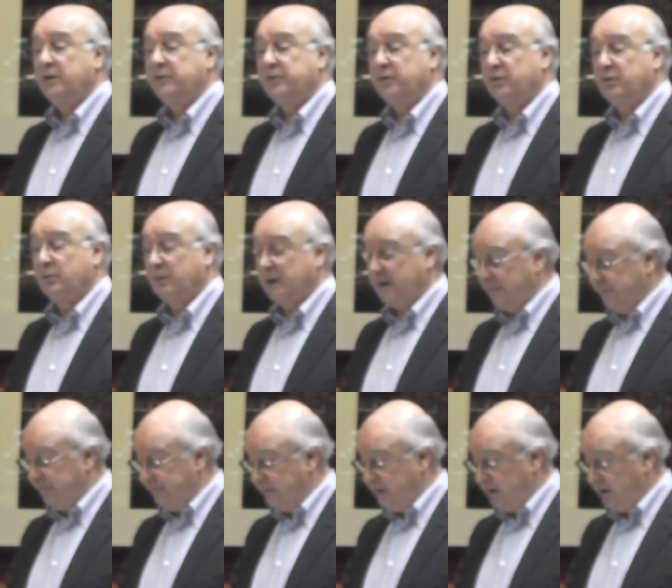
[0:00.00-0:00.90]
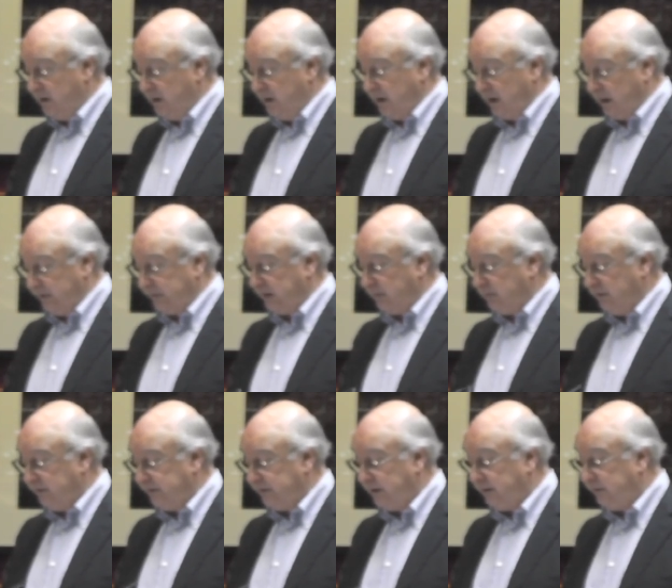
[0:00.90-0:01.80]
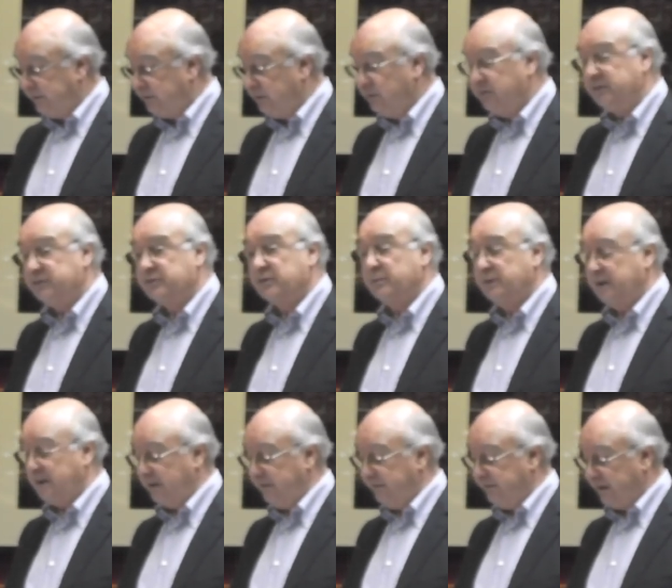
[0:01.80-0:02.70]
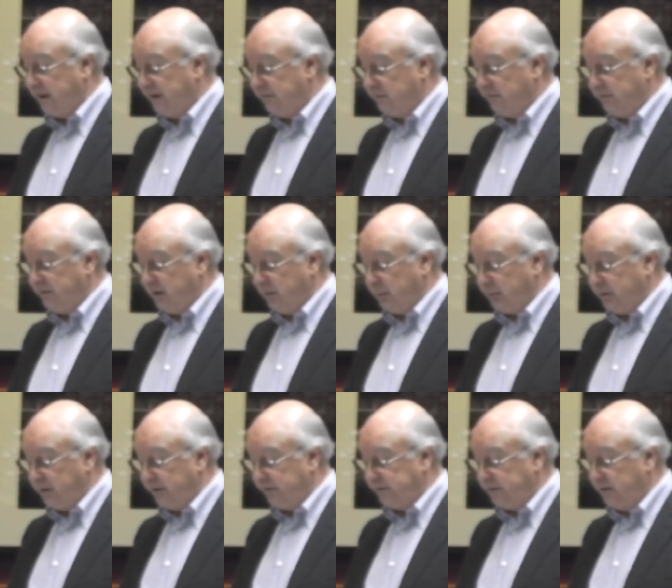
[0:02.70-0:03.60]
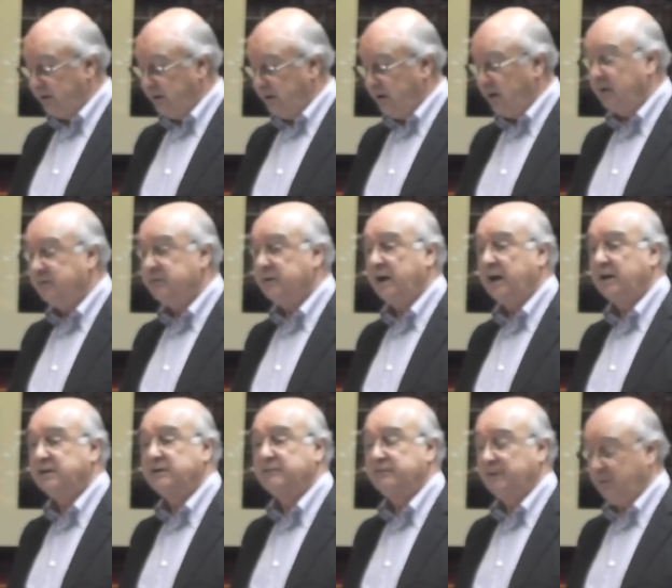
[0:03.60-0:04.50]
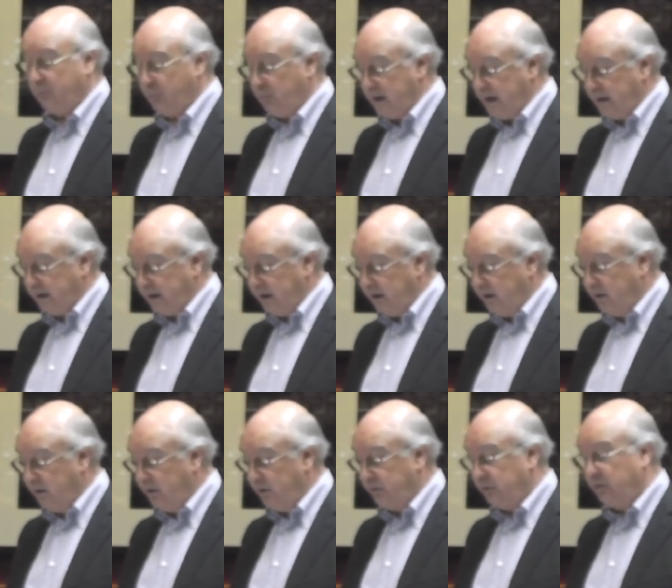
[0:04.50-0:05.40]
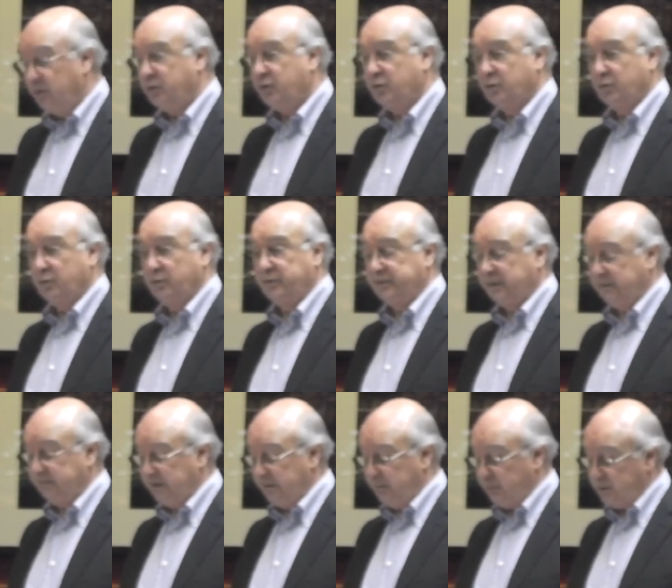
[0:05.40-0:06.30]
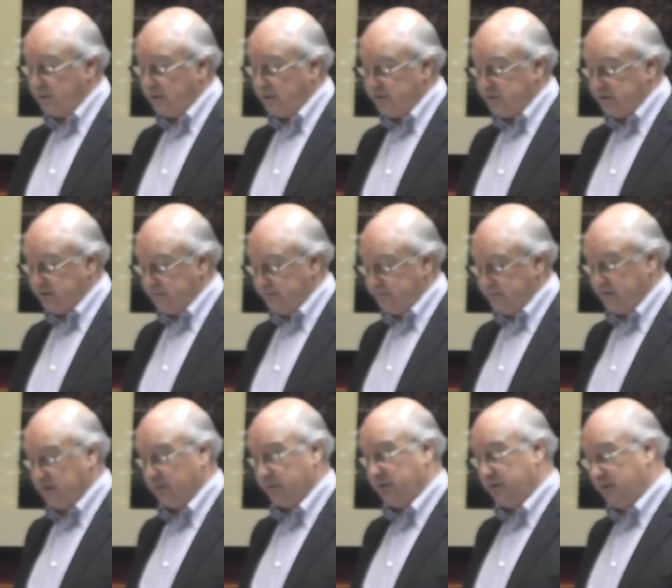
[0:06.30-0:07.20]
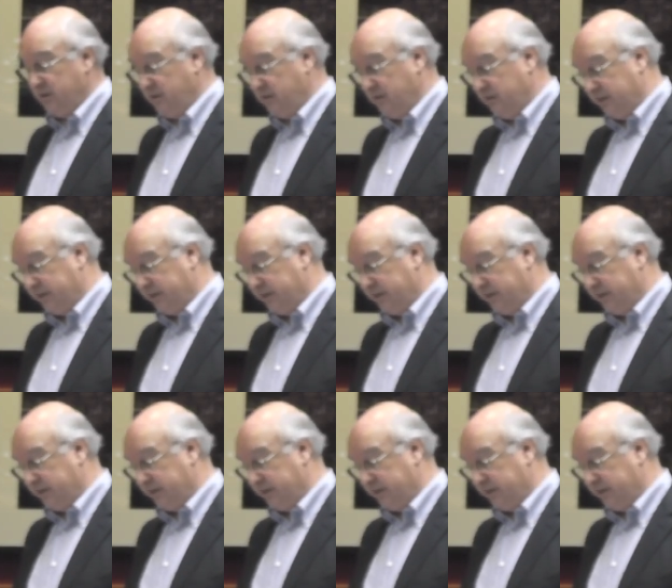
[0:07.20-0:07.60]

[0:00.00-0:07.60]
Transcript: to, um, as Henry says, to discriminate in favour of the oppressed and to actively rally to the cause of liberation. I mean, who